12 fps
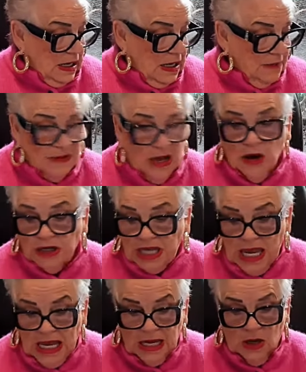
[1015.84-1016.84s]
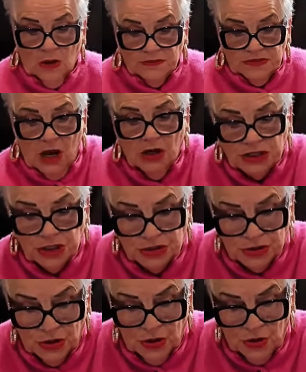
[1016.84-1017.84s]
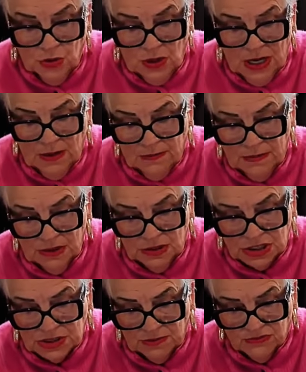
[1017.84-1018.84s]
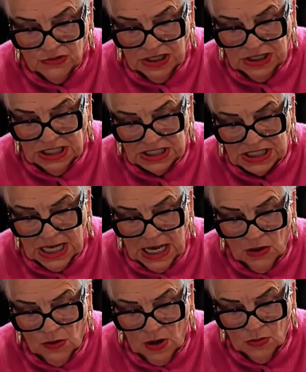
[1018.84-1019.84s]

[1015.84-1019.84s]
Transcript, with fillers: Um, okay, I'm going to do um, some readings now.